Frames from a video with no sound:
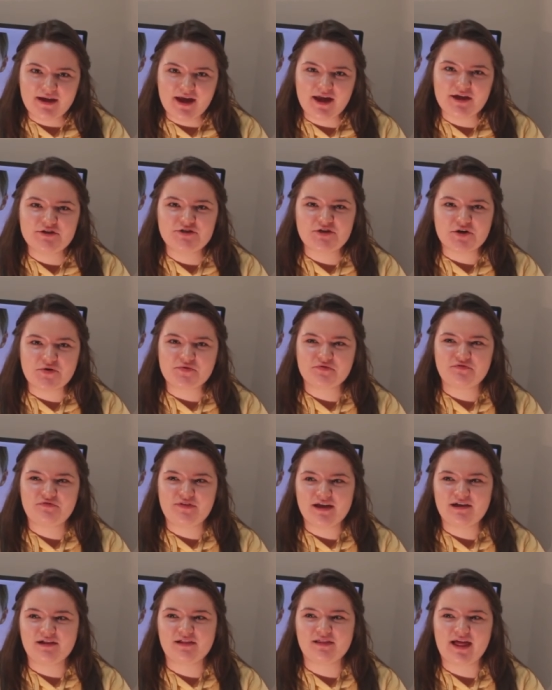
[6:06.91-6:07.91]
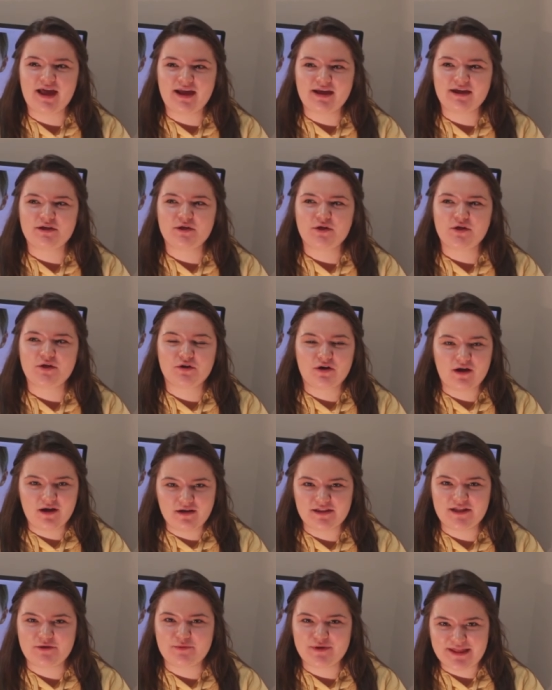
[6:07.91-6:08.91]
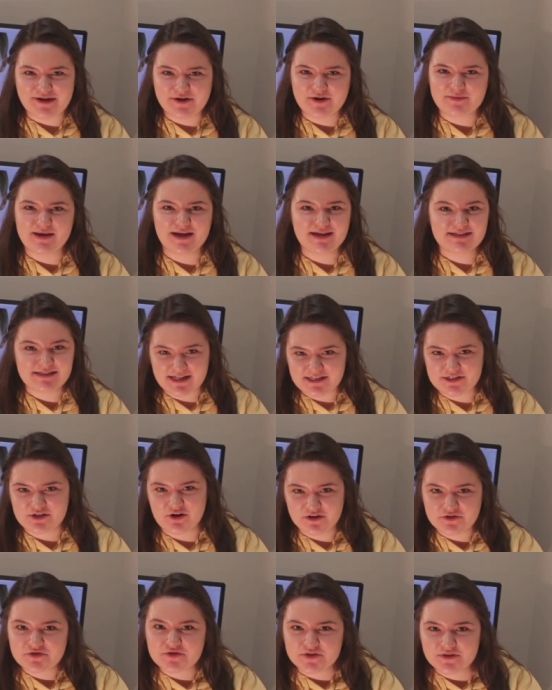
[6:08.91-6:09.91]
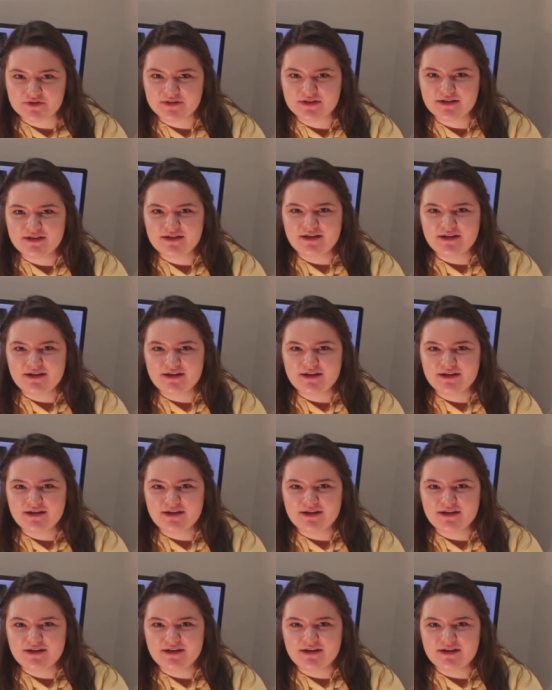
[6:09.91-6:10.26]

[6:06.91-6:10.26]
and don't feel like you're ugly without it because that's not true.